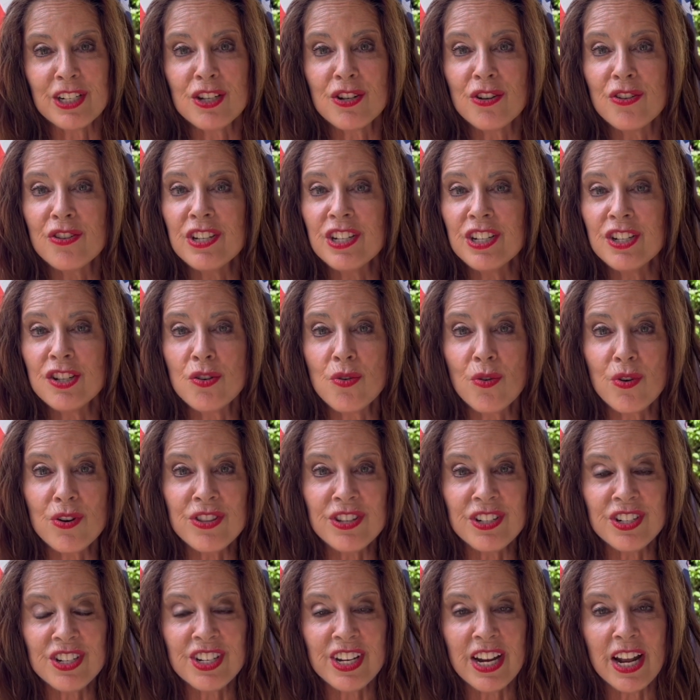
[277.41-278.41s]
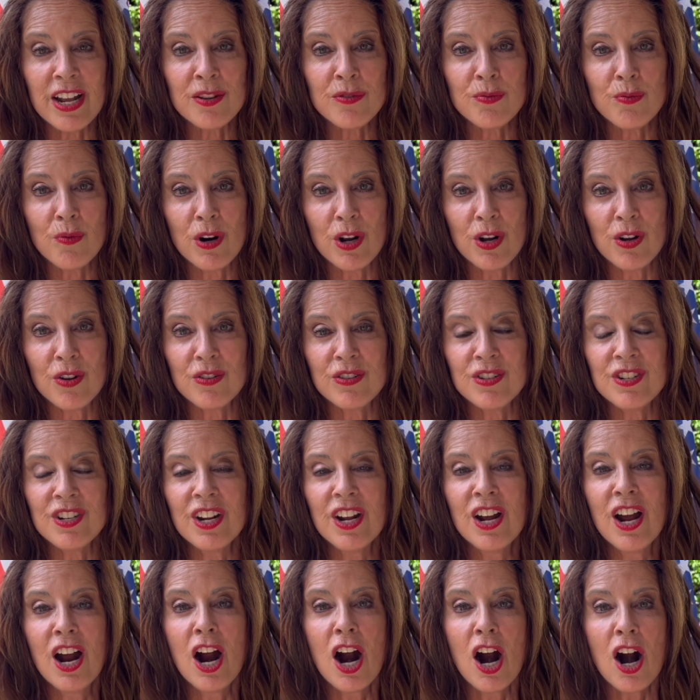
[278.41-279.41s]
So these north and south roads
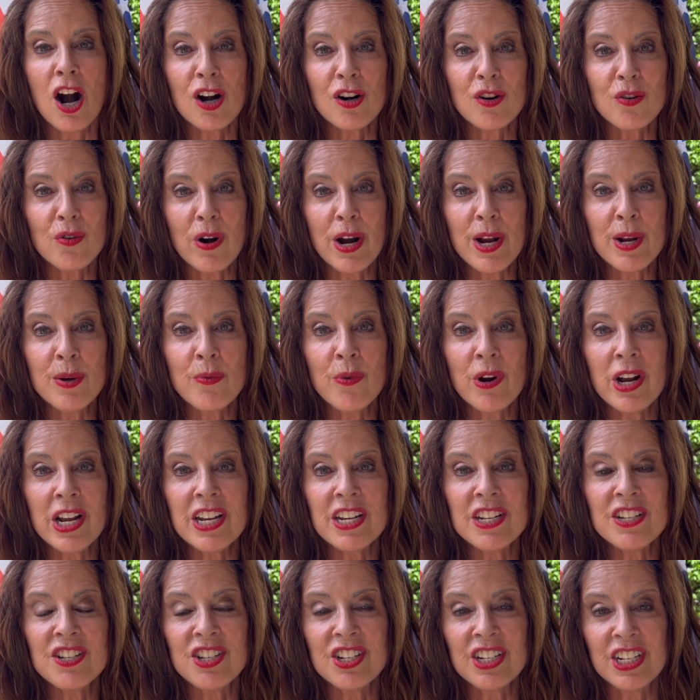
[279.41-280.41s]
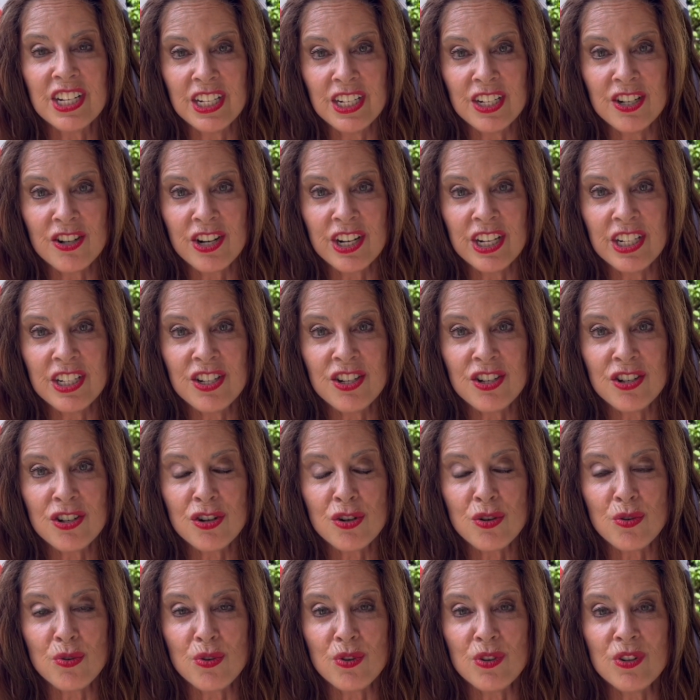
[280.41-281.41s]
are great ways to get your kids to
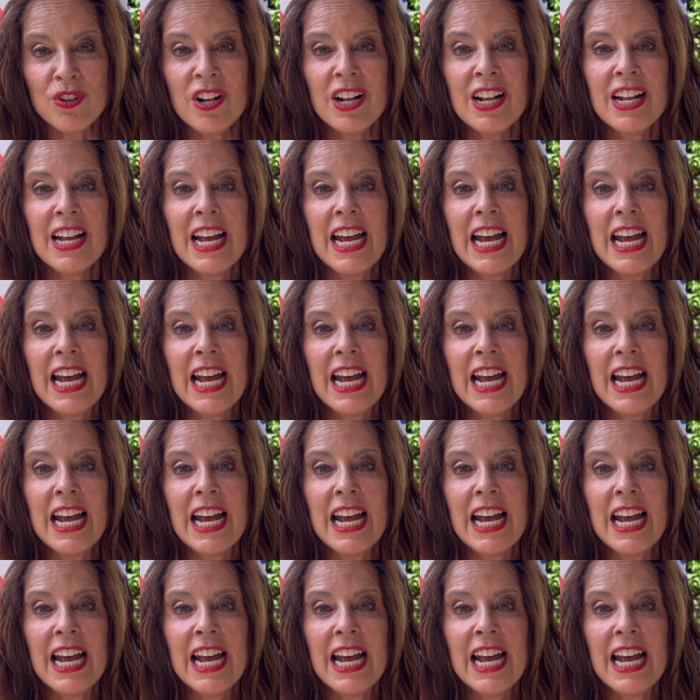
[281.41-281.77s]
school.